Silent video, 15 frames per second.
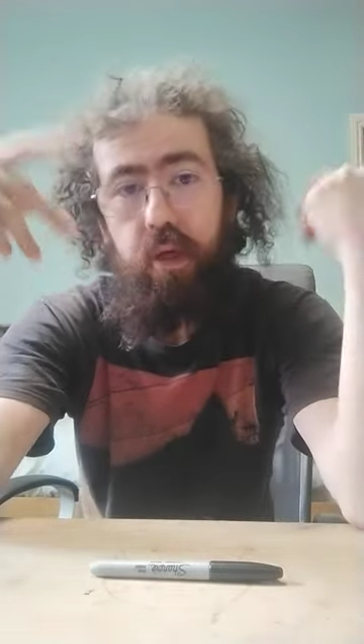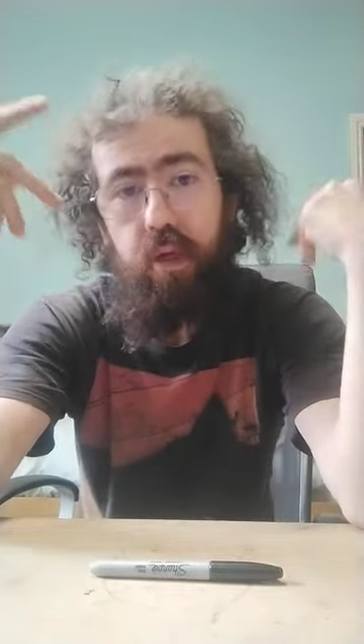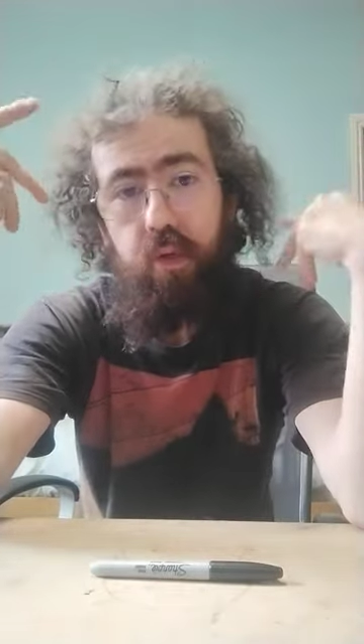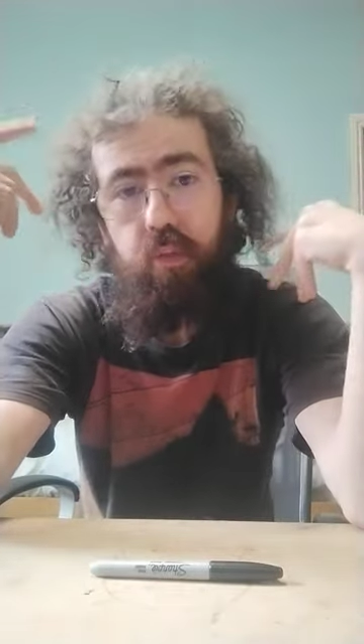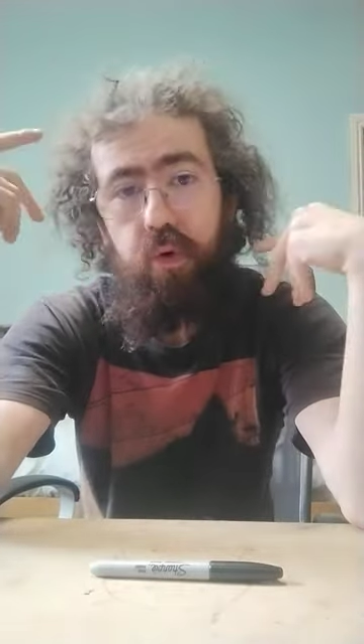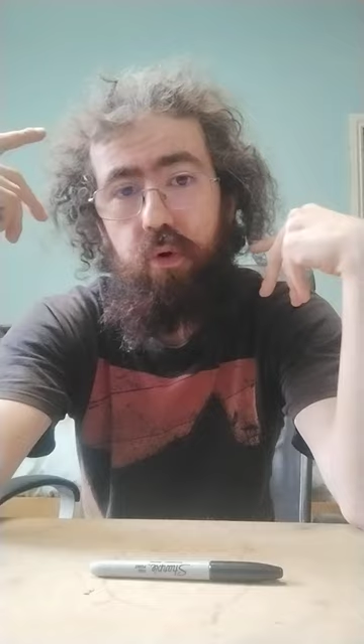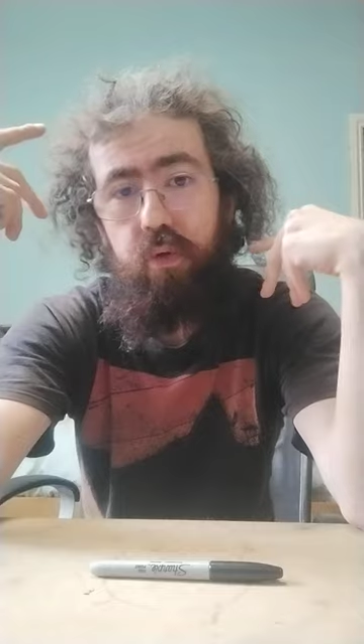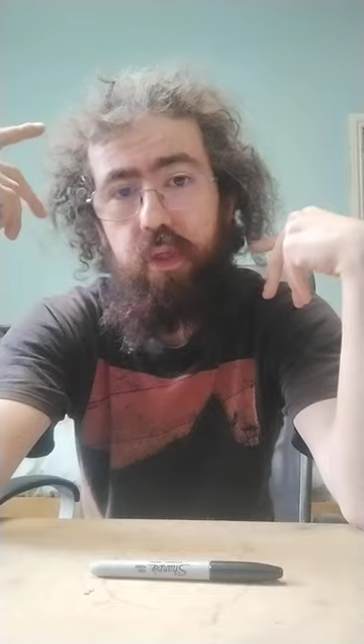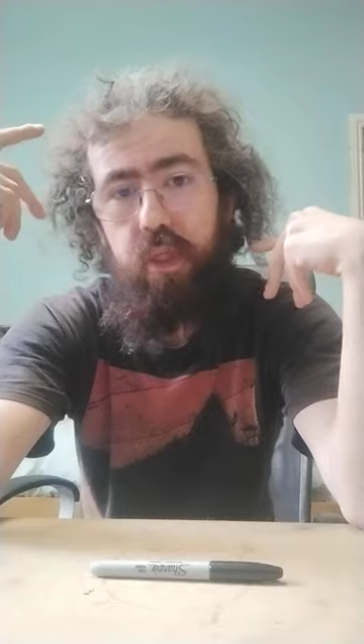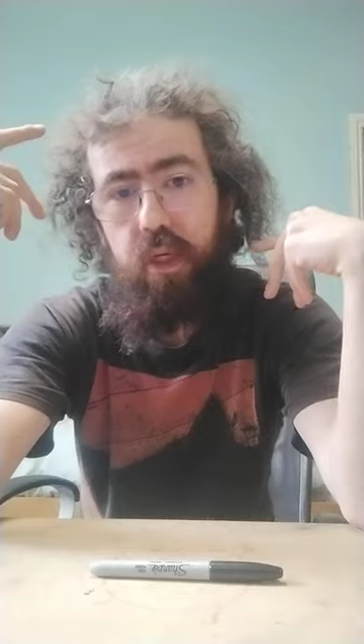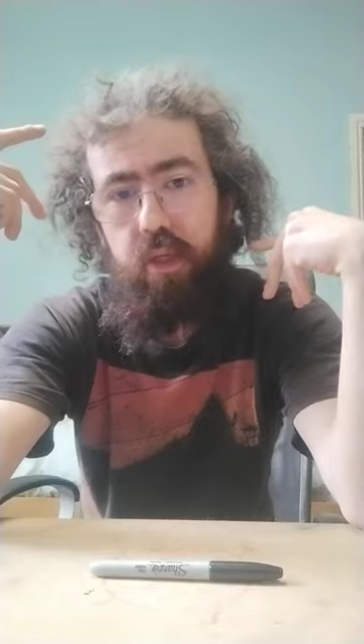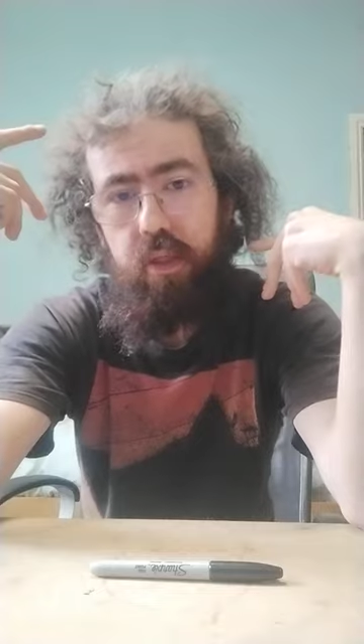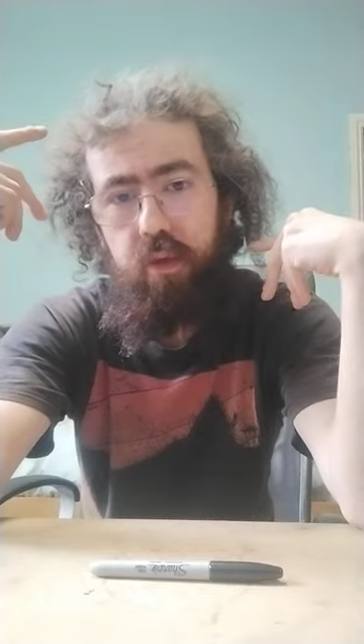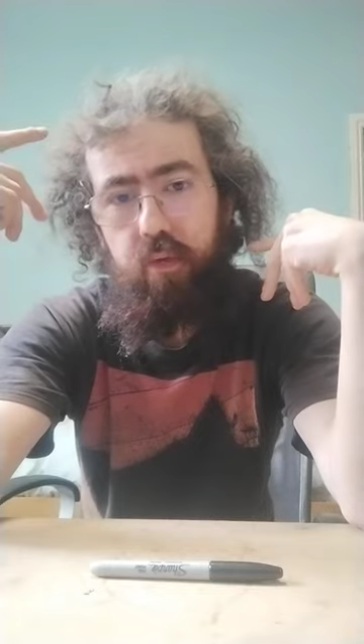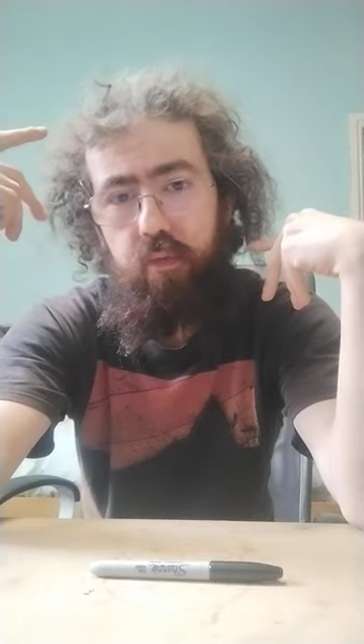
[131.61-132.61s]
the
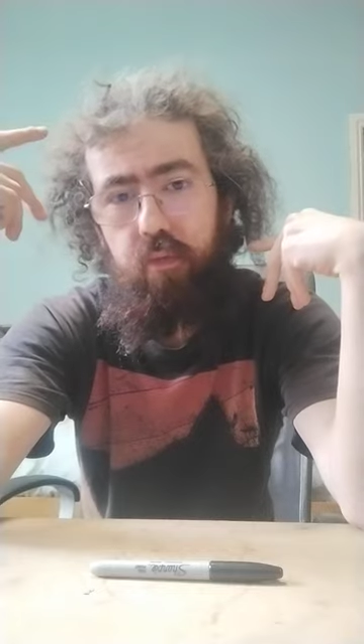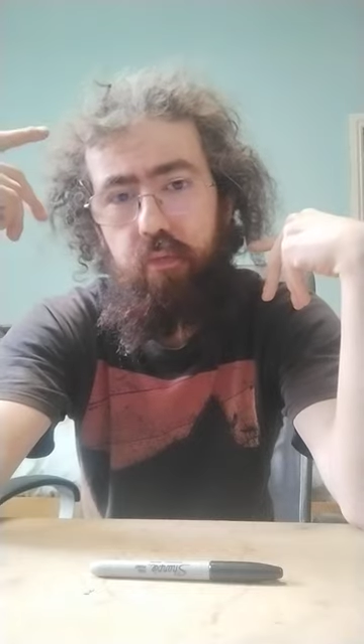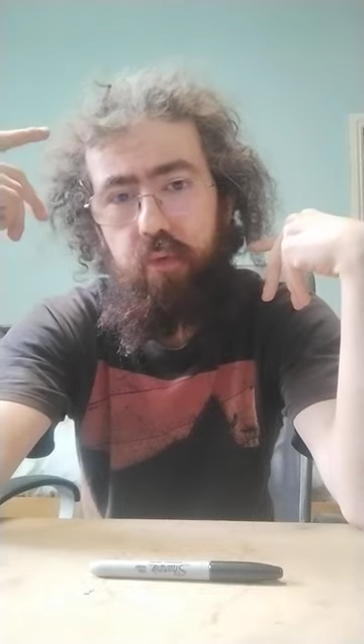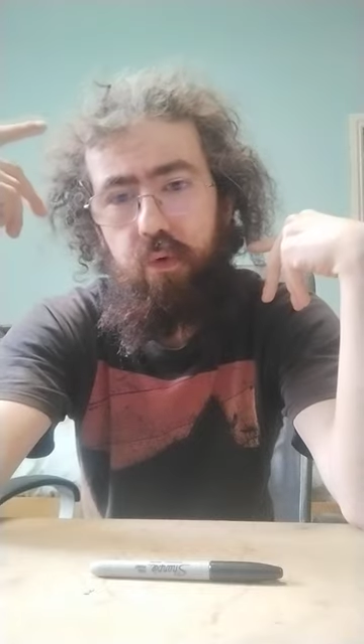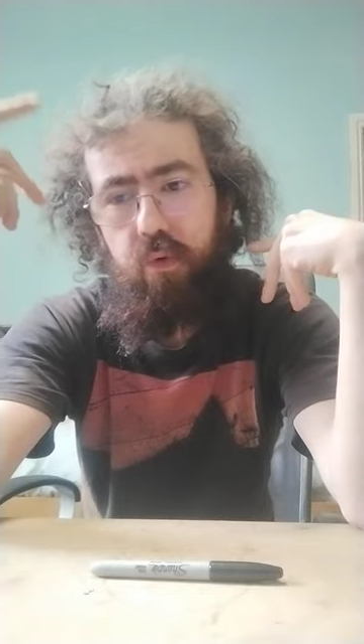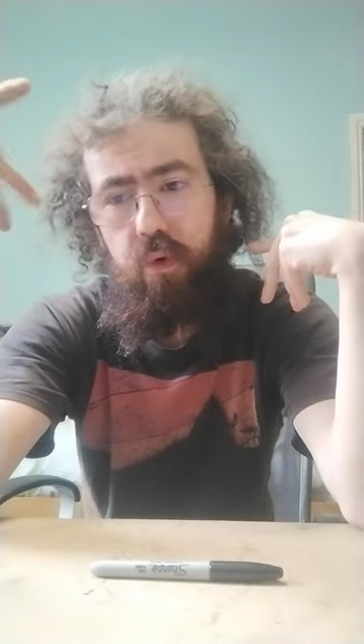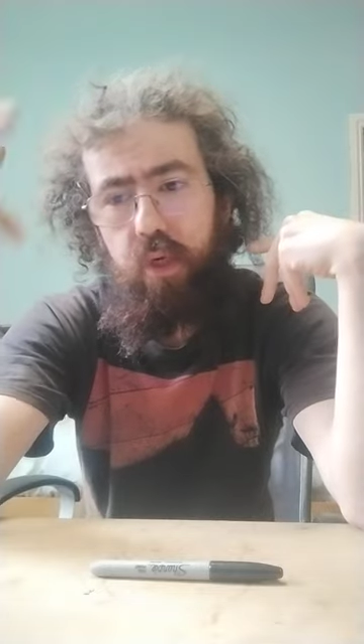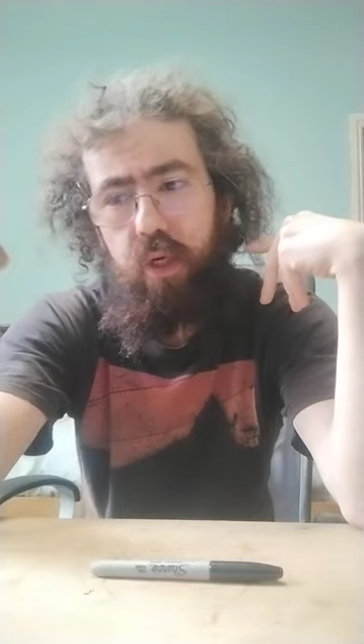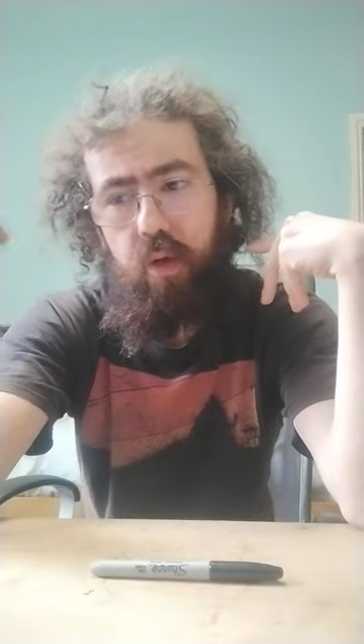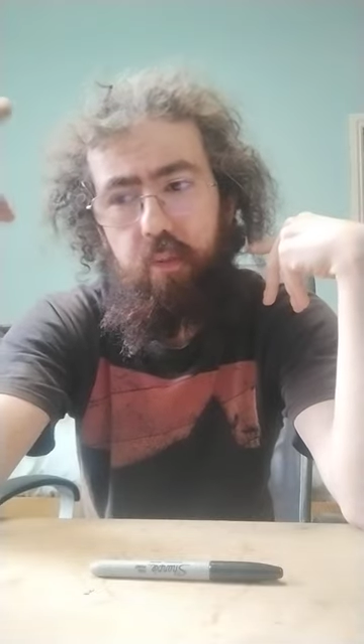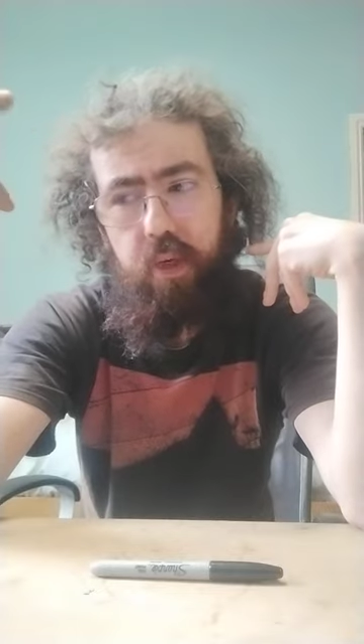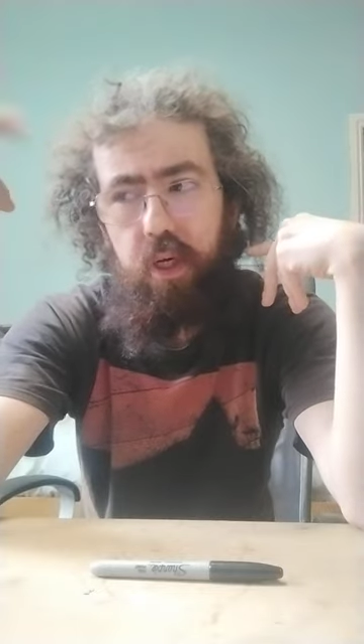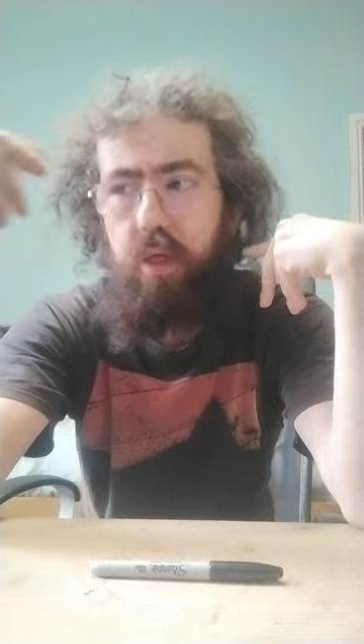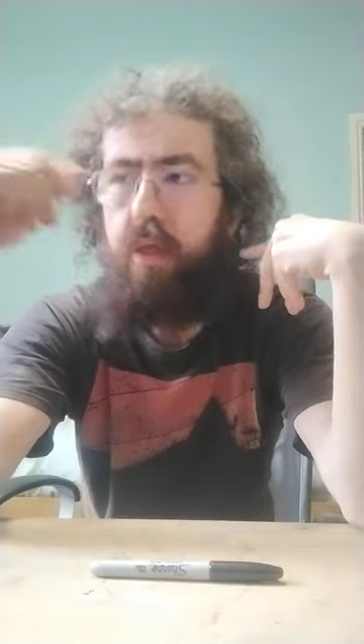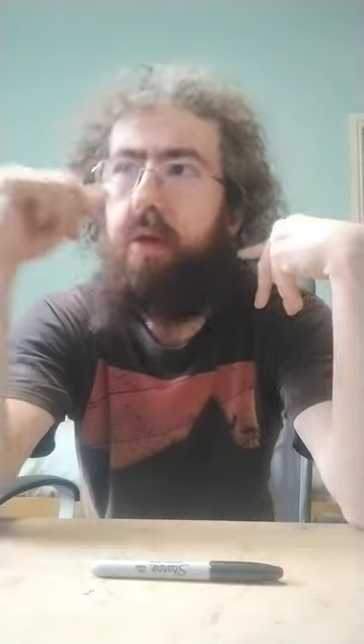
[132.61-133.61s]
process of talking
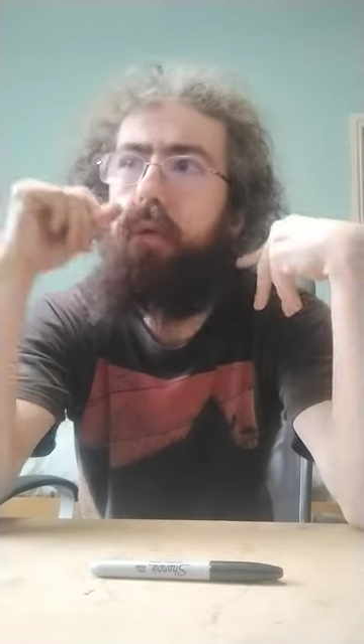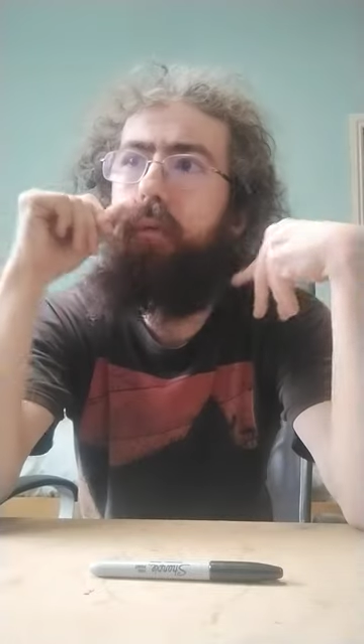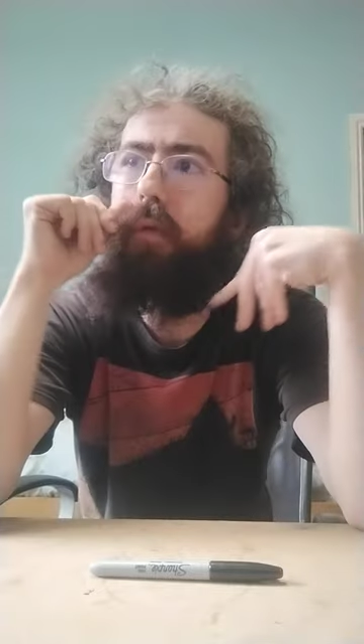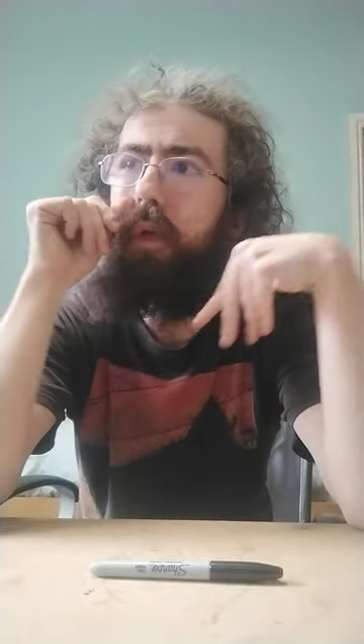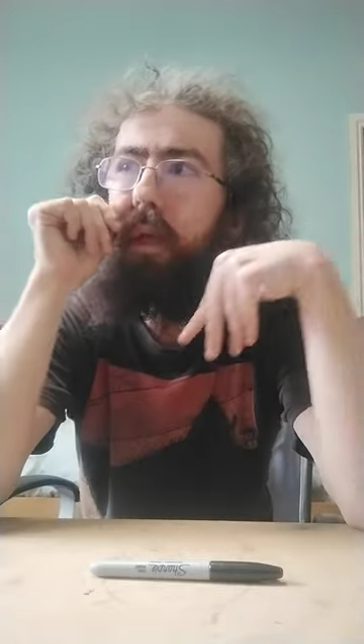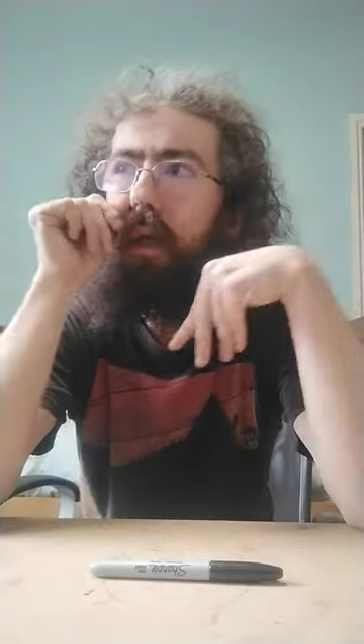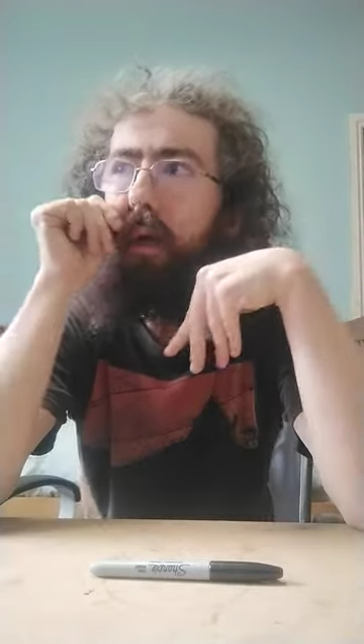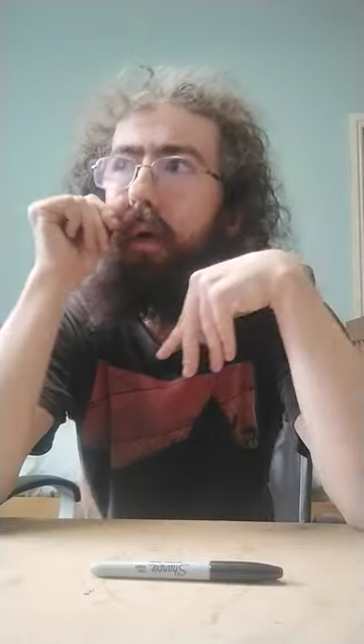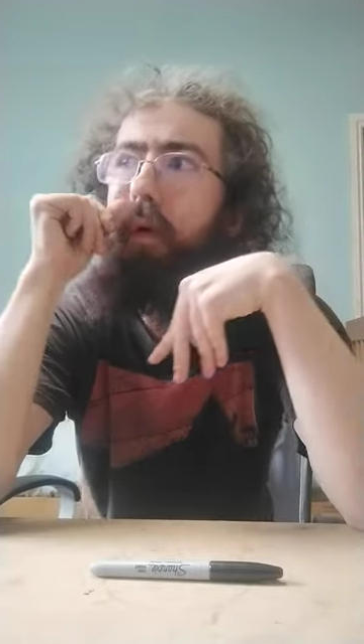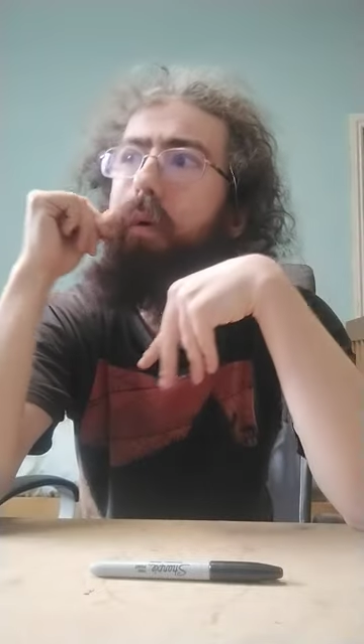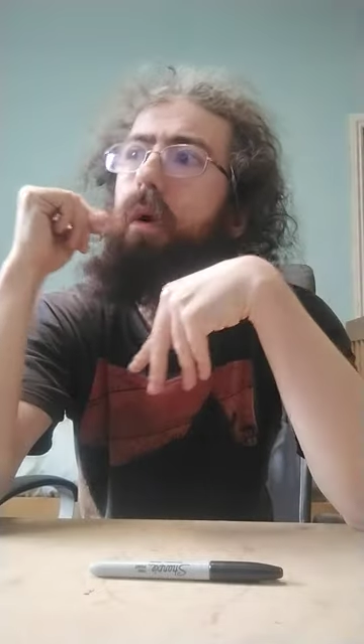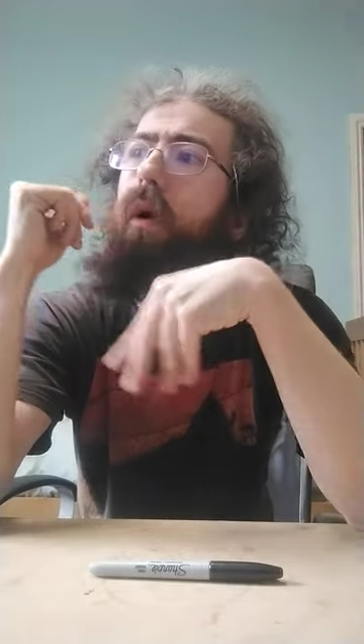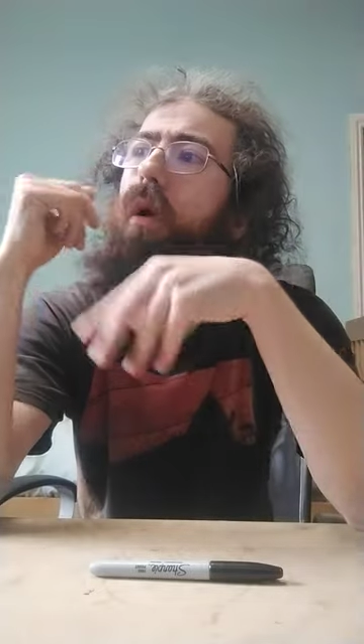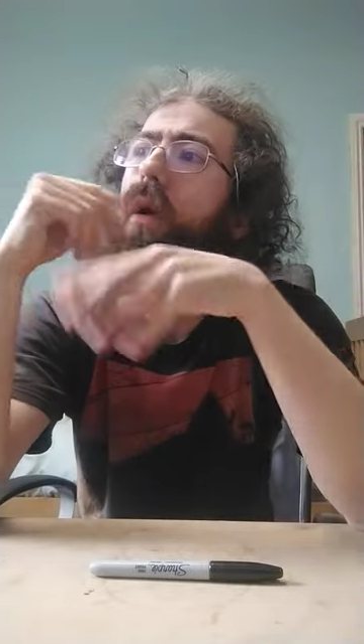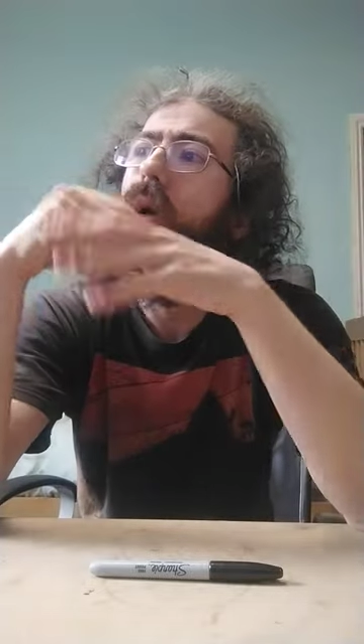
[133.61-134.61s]
about it in a video,